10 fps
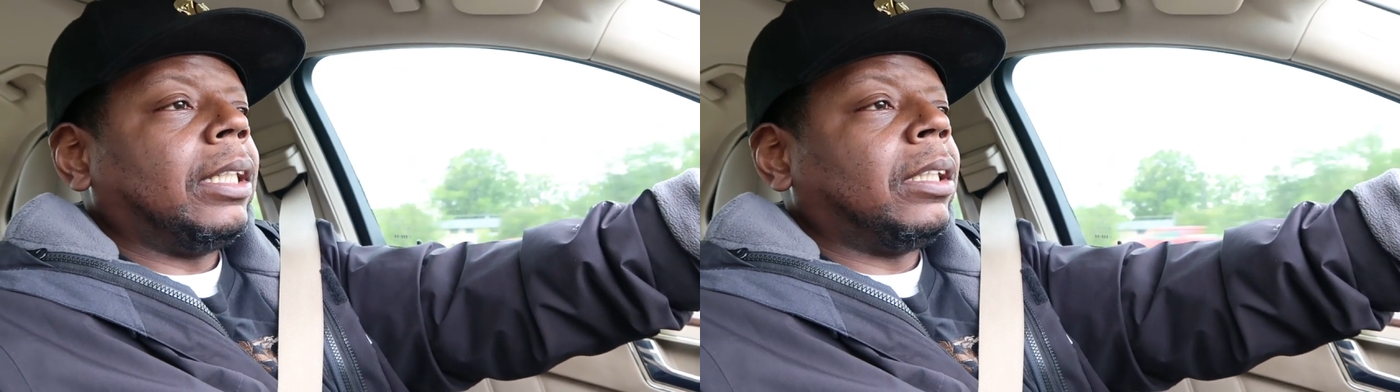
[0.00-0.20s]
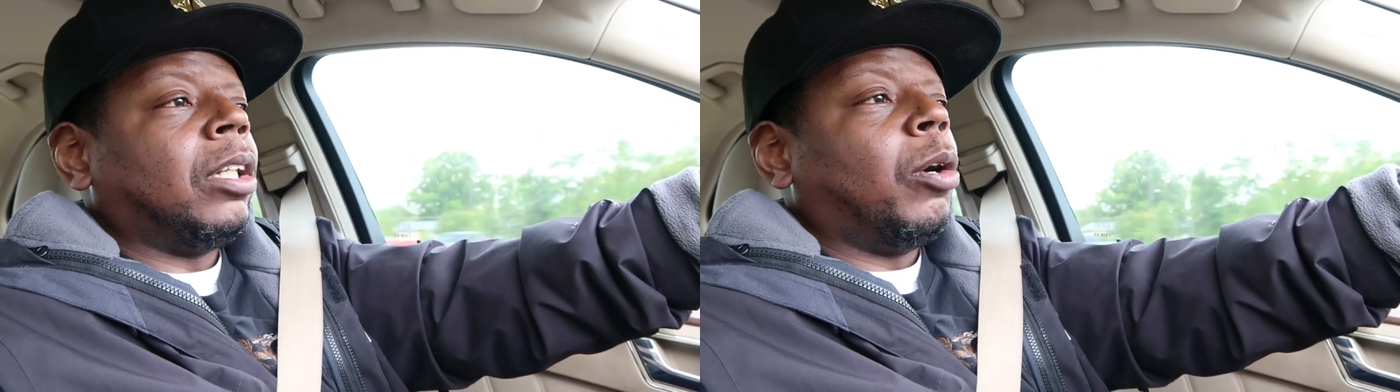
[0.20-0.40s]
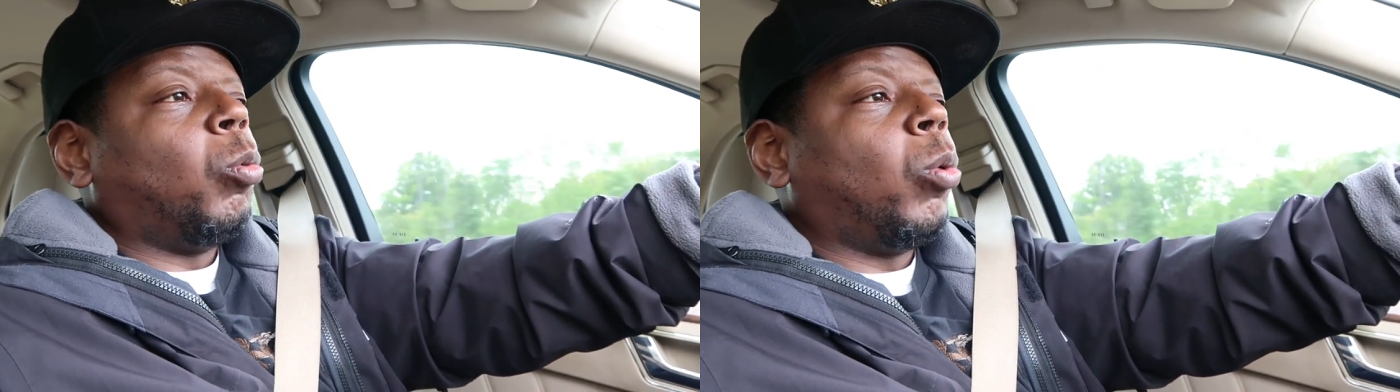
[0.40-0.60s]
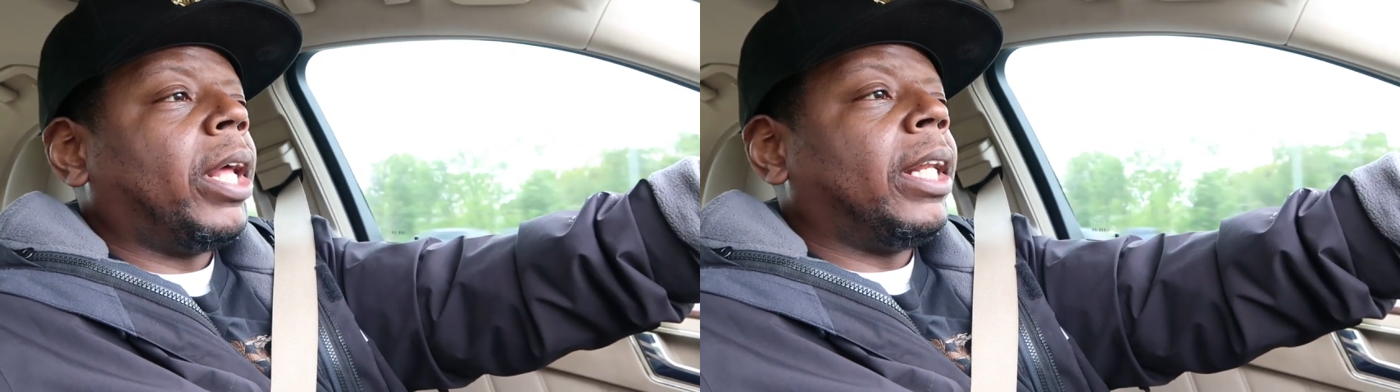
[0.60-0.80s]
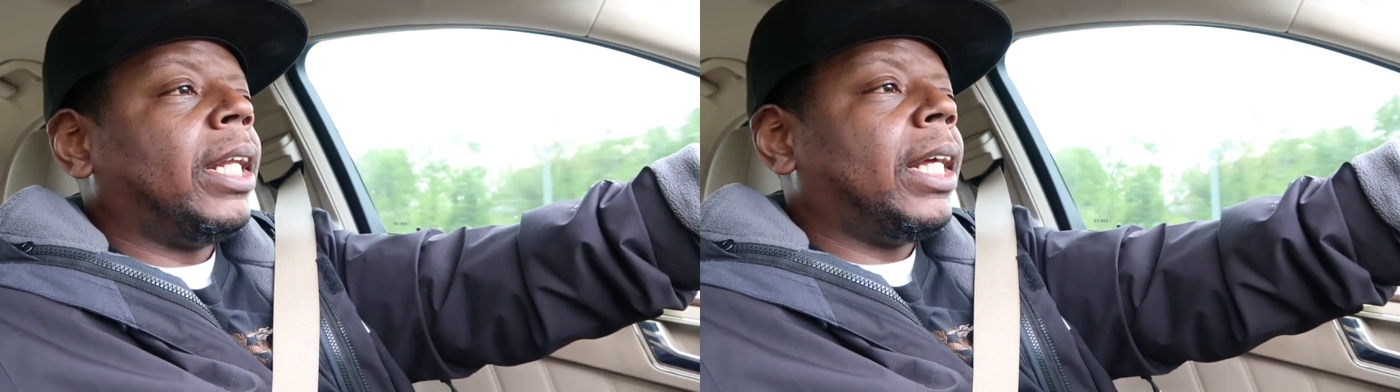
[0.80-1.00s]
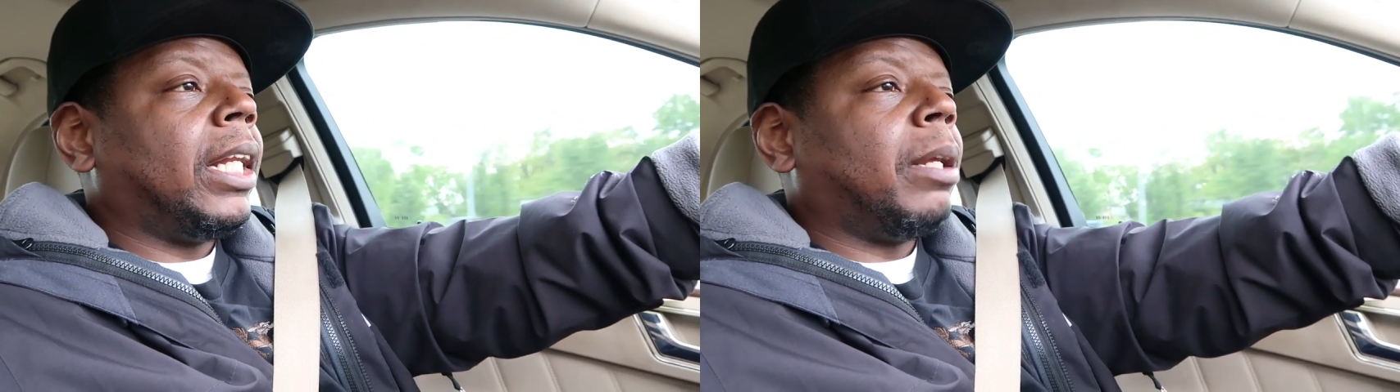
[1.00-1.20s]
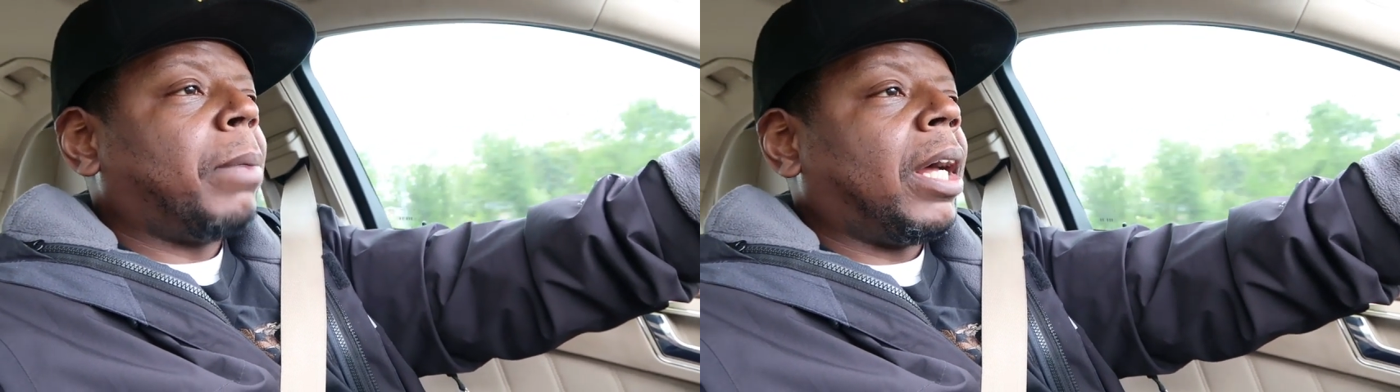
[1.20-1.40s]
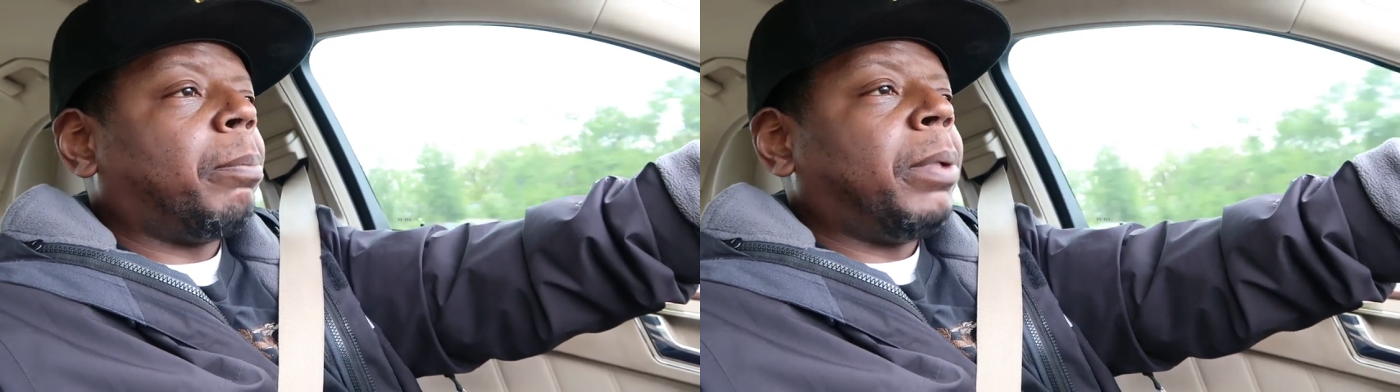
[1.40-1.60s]
it's nowhere near the
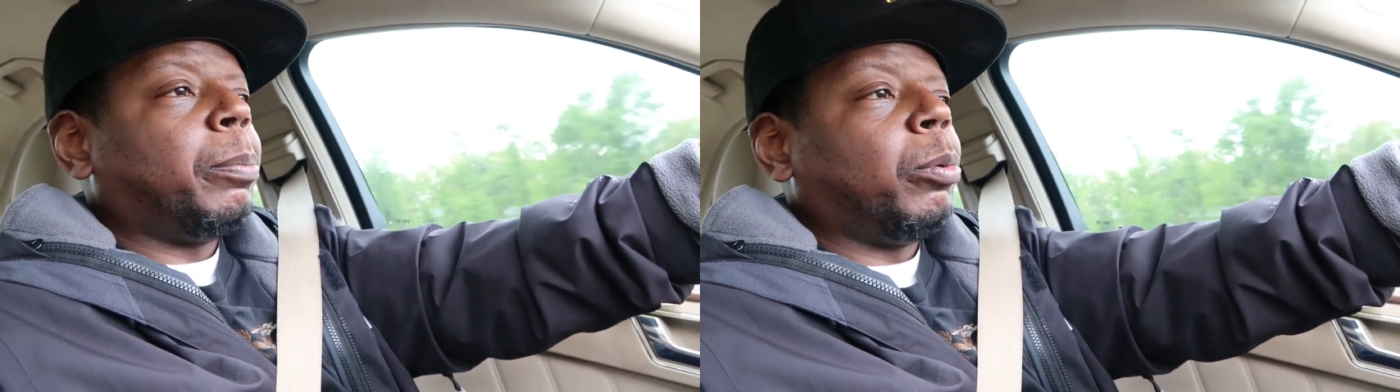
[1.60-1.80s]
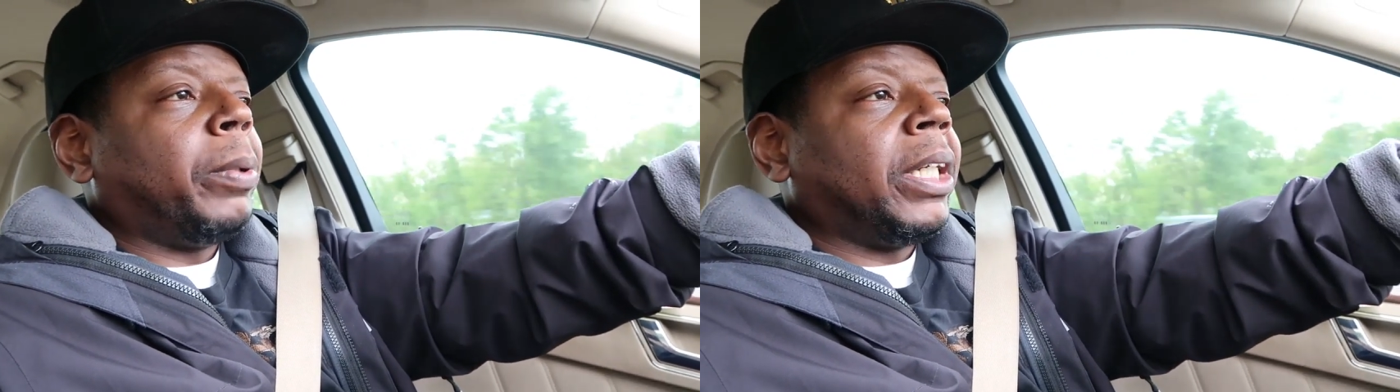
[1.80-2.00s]
amount of people